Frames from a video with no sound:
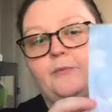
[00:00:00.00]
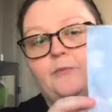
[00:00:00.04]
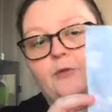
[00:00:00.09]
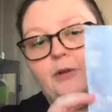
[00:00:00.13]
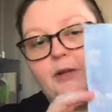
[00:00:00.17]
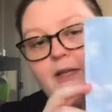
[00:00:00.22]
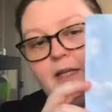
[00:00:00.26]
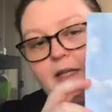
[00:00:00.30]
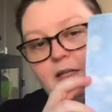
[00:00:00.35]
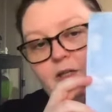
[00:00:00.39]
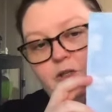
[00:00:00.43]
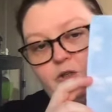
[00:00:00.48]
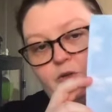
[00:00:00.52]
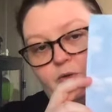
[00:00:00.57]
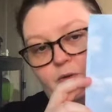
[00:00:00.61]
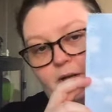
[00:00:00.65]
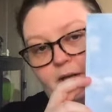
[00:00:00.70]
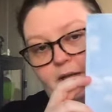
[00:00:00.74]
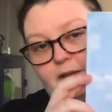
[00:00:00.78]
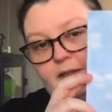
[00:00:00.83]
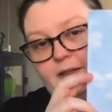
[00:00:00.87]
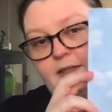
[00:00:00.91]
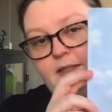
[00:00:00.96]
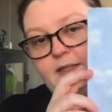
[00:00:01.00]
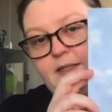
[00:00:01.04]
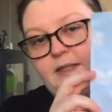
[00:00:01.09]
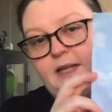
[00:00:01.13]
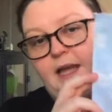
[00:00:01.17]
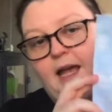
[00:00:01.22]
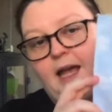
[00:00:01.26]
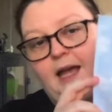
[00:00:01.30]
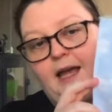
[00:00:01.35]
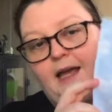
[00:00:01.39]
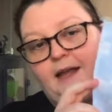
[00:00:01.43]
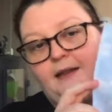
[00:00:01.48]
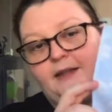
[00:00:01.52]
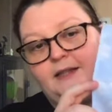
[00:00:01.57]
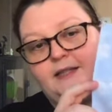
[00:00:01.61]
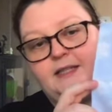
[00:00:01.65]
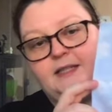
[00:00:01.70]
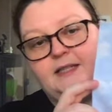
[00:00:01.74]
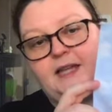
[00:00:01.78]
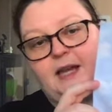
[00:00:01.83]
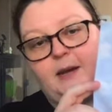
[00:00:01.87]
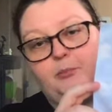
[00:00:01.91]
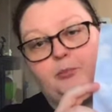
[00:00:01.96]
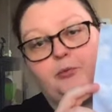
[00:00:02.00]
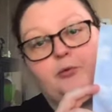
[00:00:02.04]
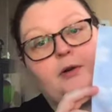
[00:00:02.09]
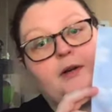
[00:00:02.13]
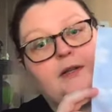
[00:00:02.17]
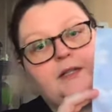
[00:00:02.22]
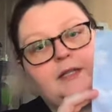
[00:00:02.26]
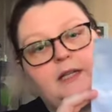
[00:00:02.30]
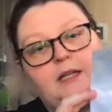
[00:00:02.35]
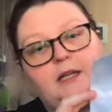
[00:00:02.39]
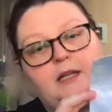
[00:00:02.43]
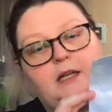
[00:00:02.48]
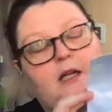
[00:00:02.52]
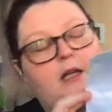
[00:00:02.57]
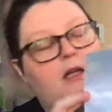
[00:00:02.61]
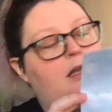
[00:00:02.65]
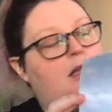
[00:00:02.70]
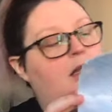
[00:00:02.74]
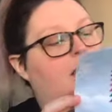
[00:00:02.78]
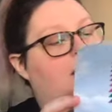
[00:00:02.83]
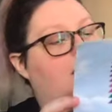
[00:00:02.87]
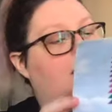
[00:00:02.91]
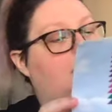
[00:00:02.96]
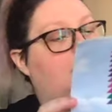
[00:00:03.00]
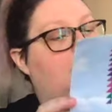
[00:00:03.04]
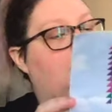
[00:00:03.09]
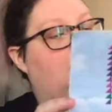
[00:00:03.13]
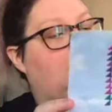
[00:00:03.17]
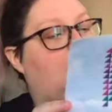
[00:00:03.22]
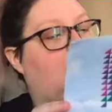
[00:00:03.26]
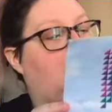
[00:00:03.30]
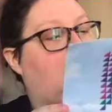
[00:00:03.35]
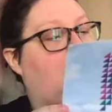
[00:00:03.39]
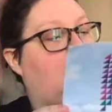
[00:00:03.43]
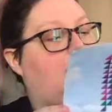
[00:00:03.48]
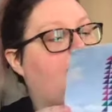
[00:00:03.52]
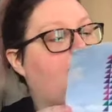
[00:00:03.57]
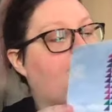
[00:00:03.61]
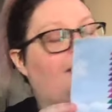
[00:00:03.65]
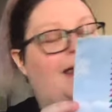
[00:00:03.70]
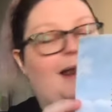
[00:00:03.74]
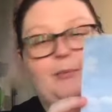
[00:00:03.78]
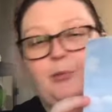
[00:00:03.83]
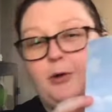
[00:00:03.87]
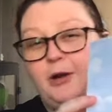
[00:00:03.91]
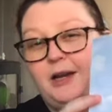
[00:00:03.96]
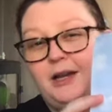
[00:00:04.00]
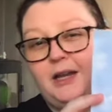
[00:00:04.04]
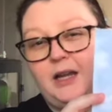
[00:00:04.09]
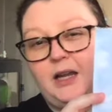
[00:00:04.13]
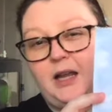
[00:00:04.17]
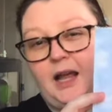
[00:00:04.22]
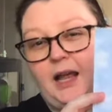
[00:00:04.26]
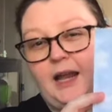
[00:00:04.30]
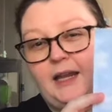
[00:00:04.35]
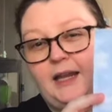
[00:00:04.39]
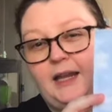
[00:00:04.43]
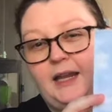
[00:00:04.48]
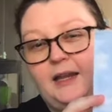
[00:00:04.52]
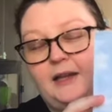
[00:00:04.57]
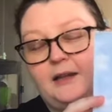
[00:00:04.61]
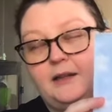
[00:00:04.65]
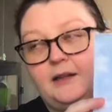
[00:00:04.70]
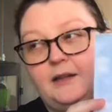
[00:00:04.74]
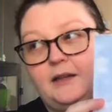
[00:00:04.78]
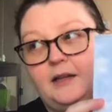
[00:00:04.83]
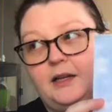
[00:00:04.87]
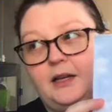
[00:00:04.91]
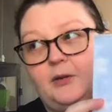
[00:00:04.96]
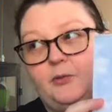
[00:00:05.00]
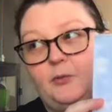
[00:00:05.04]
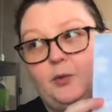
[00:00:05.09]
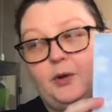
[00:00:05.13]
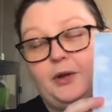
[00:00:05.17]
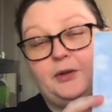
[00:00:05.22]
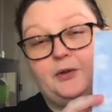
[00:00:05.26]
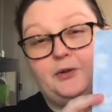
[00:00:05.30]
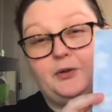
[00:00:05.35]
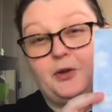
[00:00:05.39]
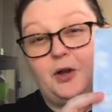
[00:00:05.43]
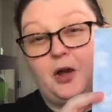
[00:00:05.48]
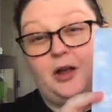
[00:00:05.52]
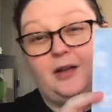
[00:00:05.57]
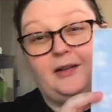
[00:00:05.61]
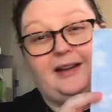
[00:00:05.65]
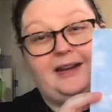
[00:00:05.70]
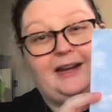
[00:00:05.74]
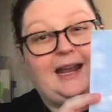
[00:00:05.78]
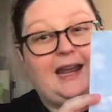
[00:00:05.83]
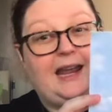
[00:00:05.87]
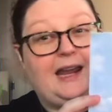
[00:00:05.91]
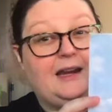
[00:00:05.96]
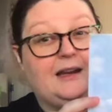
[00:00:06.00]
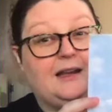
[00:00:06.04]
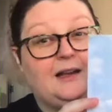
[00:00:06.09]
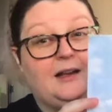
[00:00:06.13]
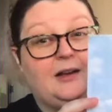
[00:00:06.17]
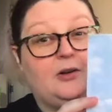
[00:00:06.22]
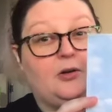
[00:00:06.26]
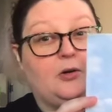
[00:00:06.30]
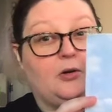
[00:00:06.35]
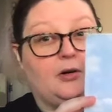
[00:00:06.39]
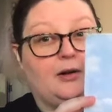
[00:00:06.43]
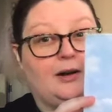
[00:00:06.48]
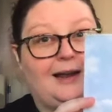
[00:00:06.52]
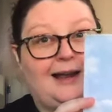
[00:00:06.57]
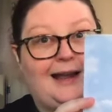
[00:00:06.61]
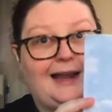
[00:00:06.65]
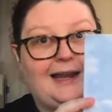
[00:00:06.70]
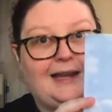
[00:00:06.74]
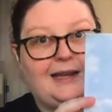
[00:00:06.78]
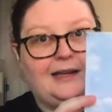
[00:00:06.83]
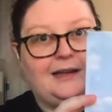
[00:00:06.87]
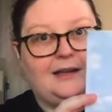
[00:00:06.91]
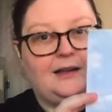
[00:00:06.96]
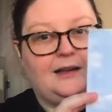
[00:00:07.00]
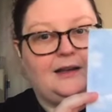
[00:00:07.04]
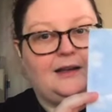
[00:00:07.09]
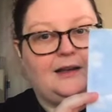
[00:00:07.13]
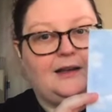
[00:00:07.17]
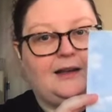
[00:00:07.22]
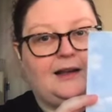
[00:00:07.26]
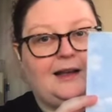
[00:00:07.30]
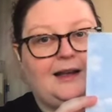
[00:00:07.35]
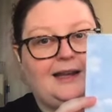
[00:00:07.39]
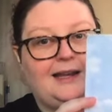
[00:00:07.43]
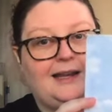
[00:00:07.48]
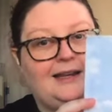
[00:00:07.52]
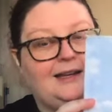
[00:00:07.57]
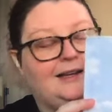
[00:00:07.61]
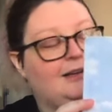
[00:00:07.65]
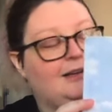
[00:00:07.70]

really enjoying this. Uh, this is a printed uh, fabric. whether you call it Ada or I, Aida